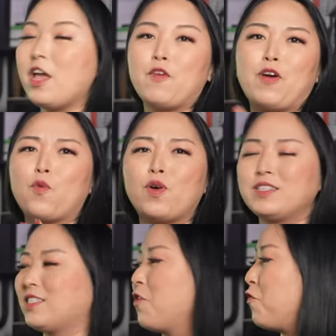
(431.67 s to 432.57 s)
If I
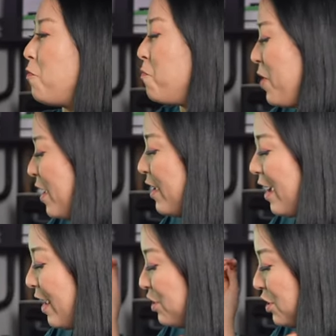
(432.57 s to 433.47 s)
want something pink,
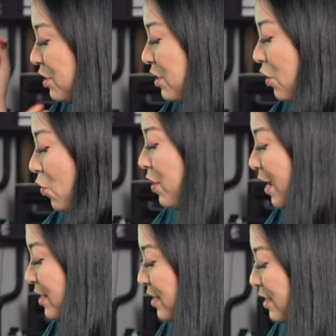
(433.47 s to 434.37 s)
I can just
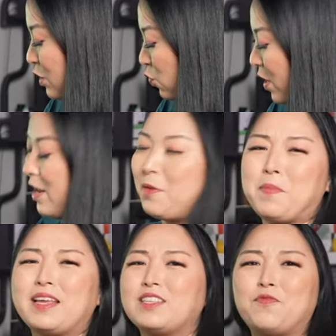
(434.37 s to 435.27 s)
connect this one and
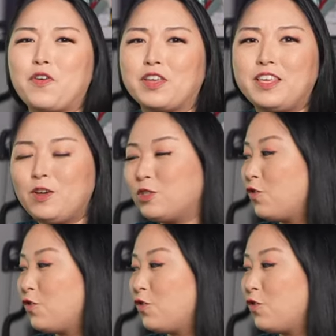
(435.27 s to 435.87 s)
make it very cute.